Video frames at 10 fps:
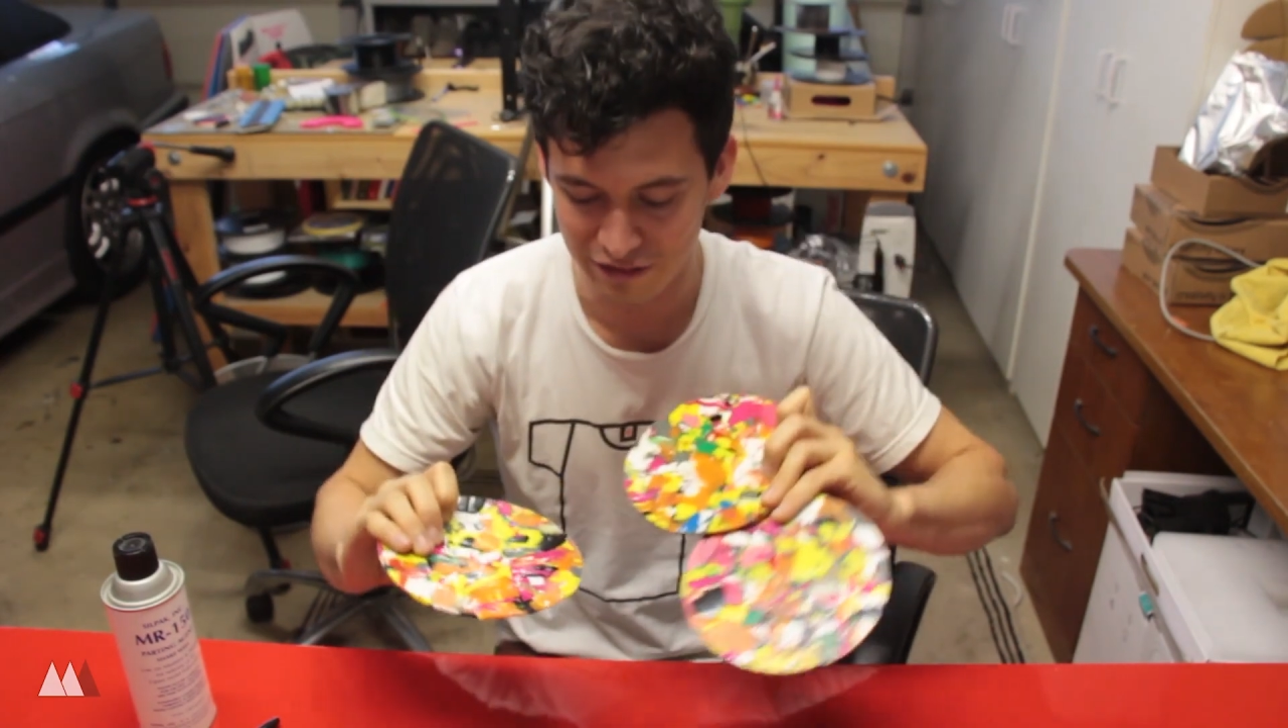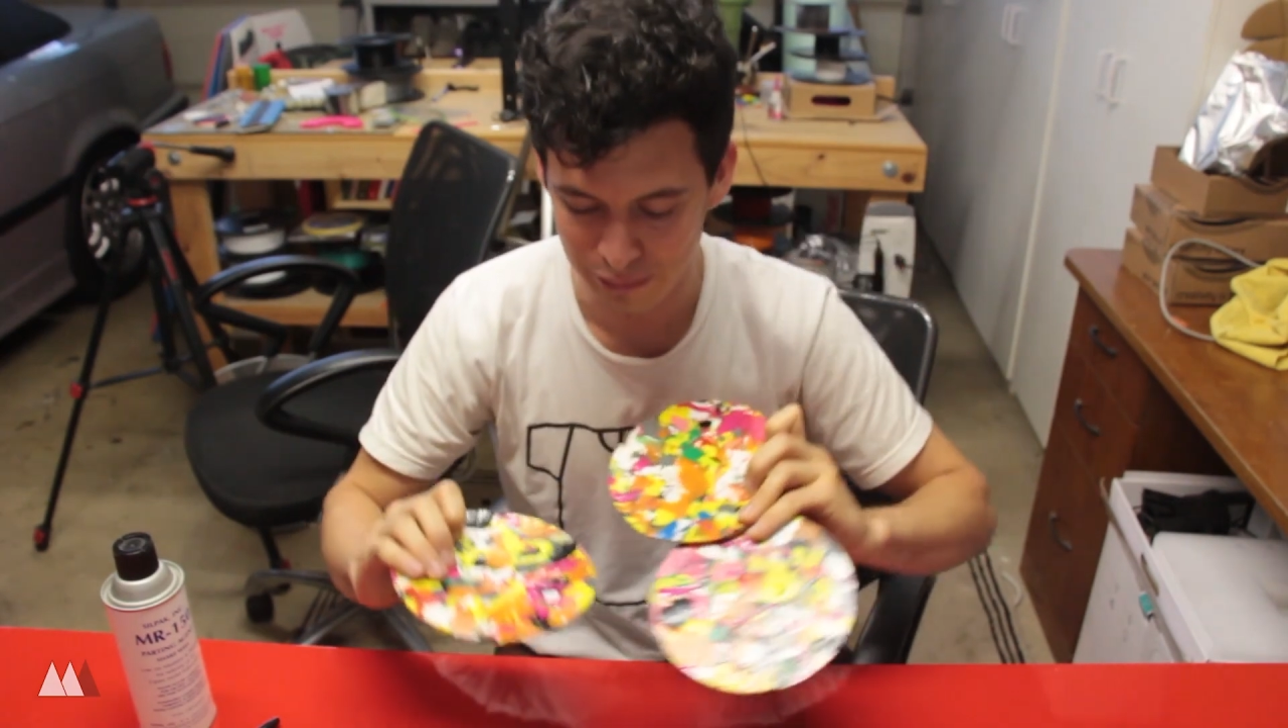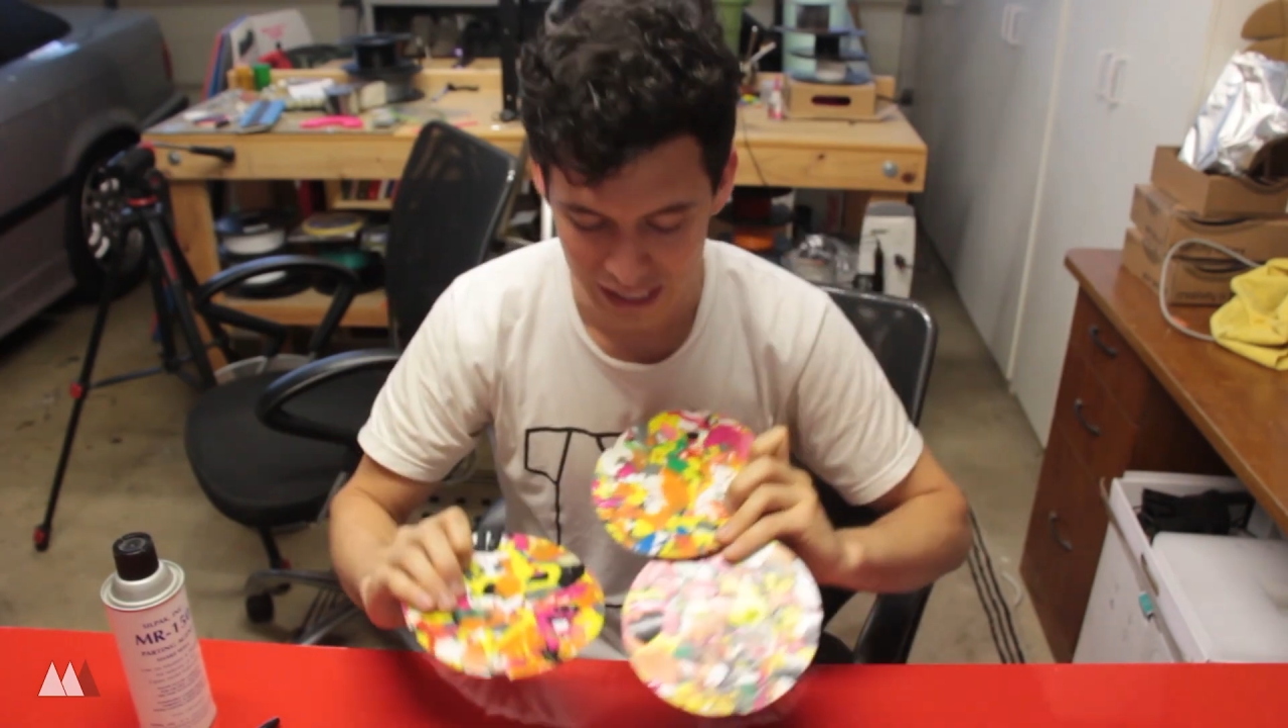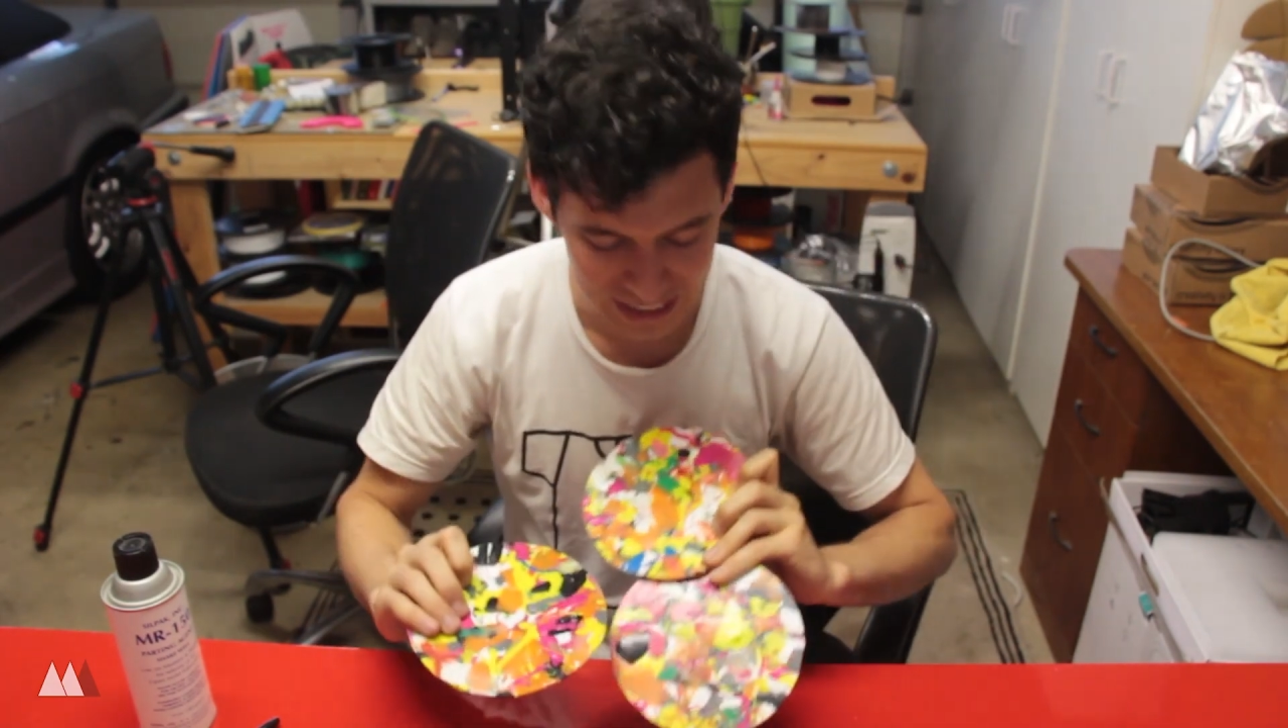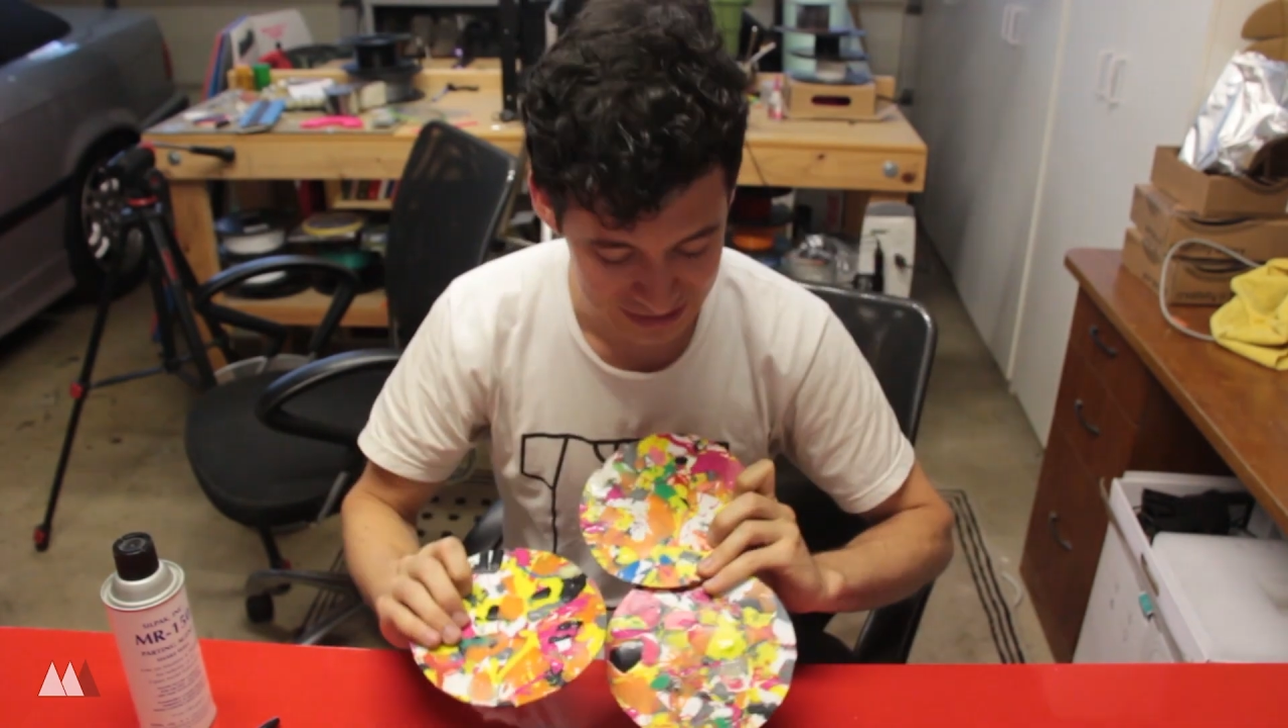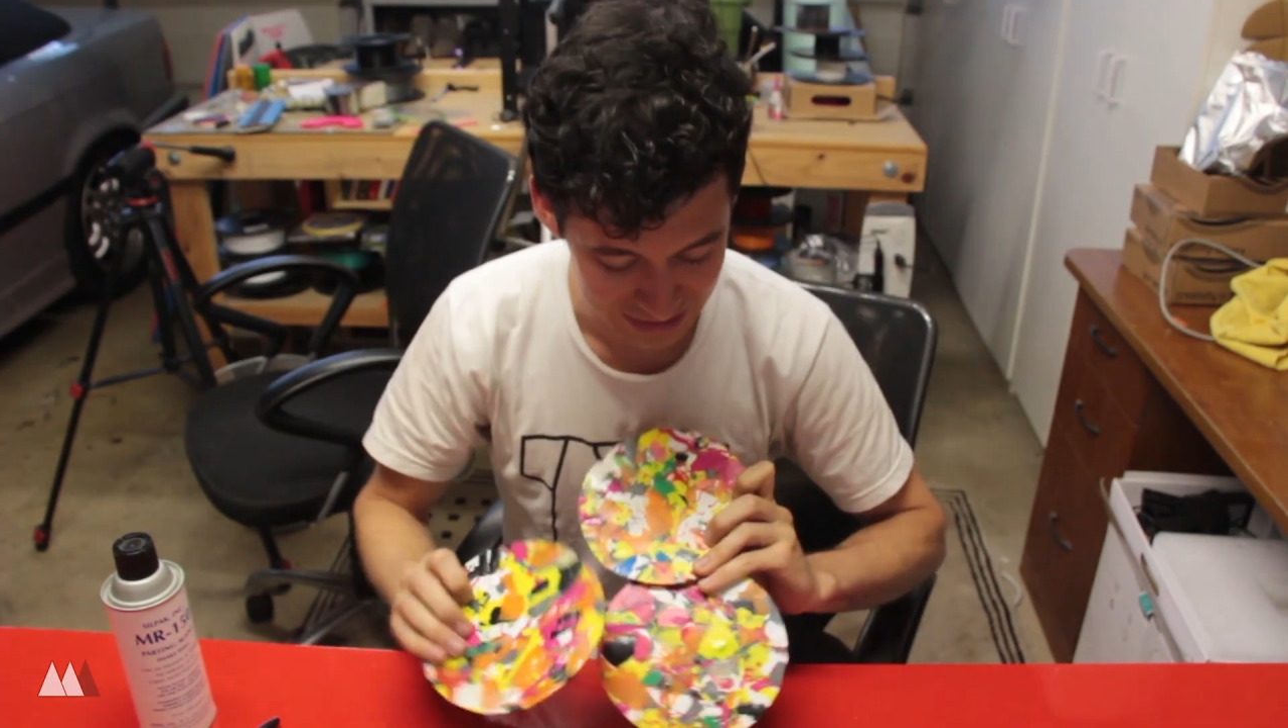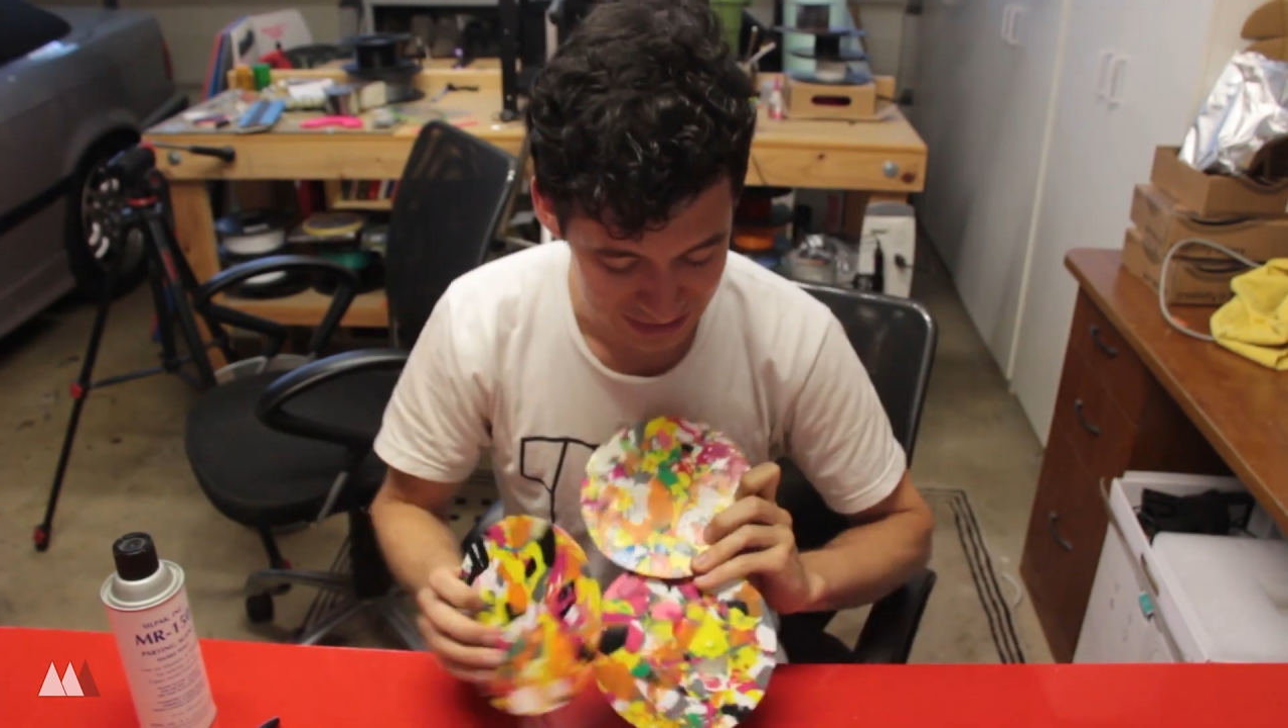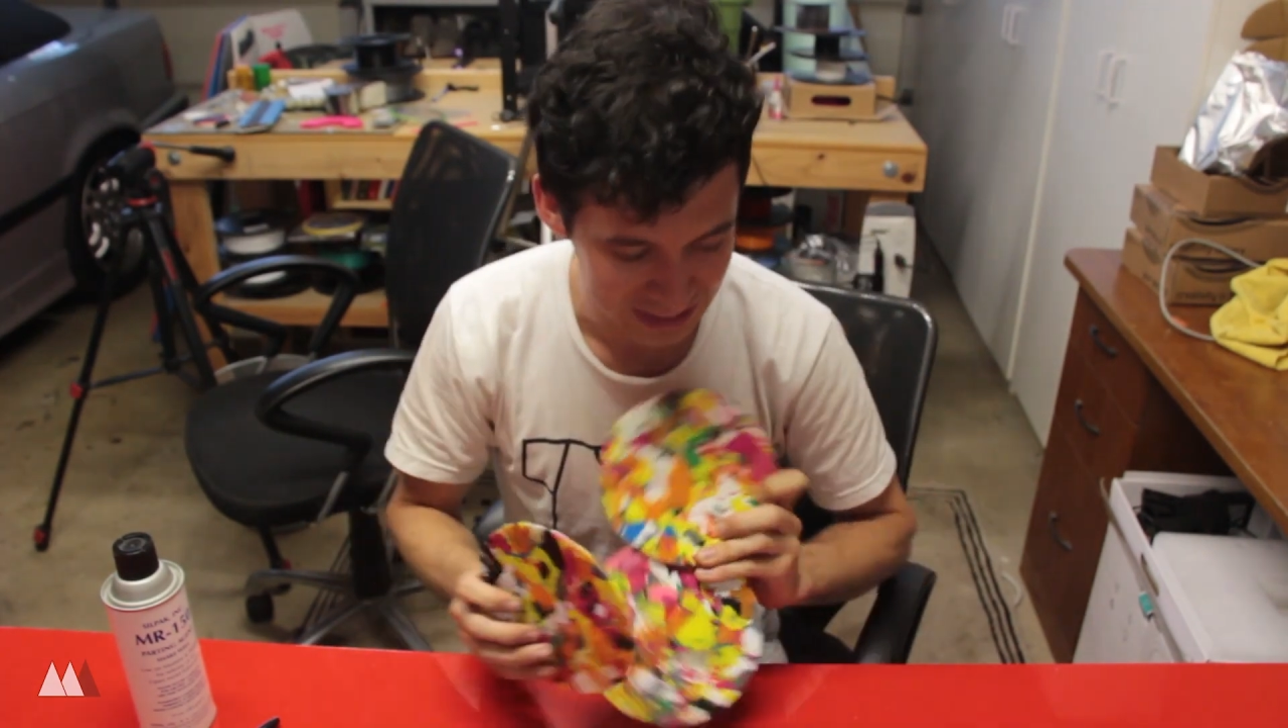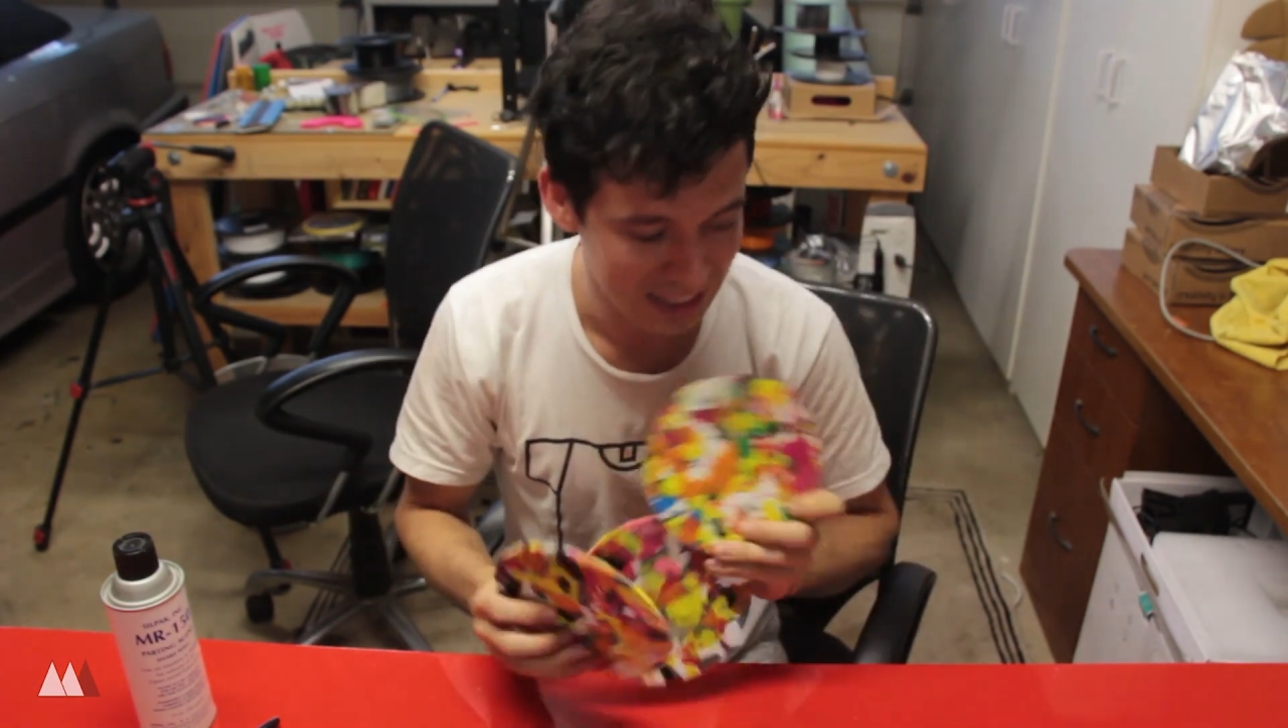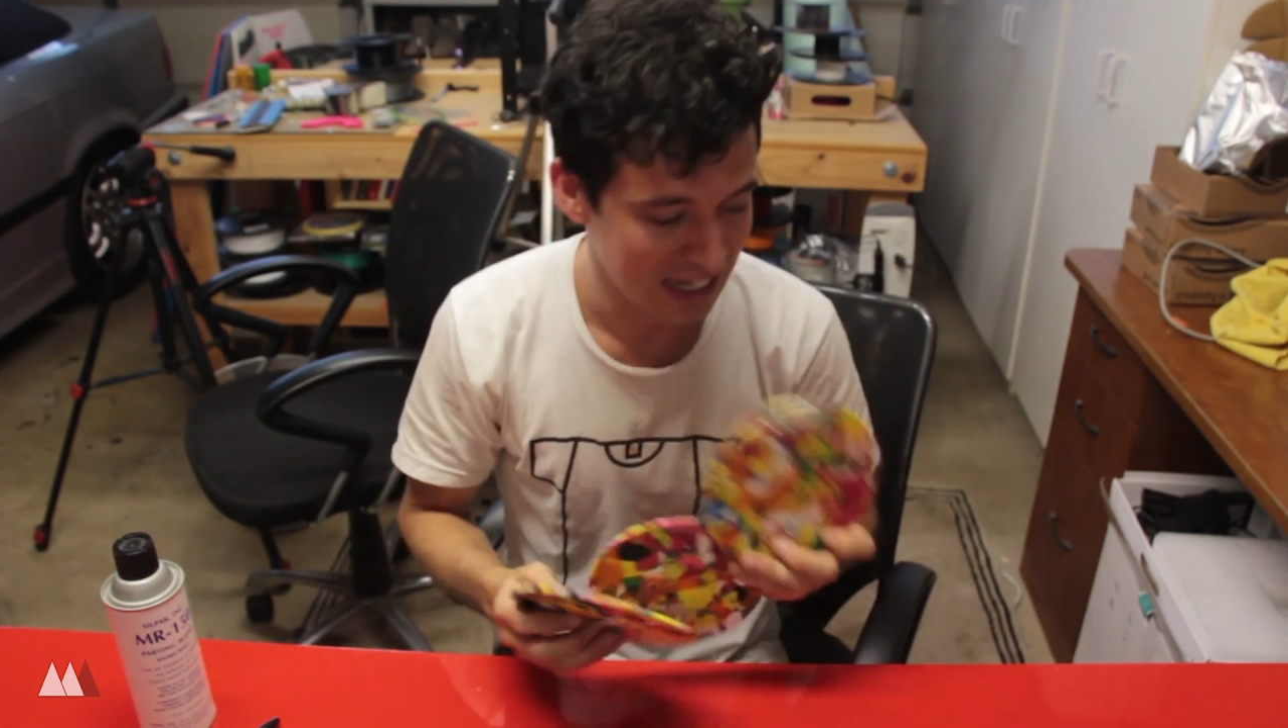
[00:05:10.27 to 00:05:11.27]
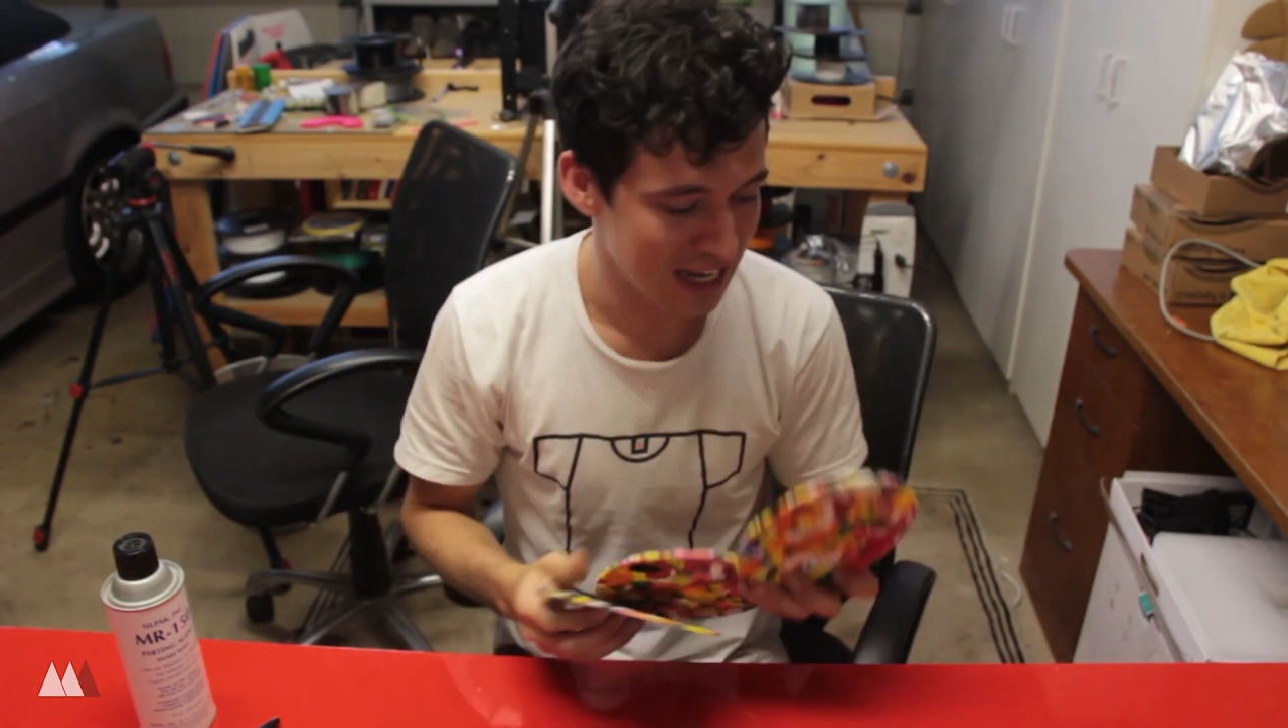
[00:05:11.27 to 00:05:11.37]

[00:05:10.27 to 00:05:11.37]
of plastic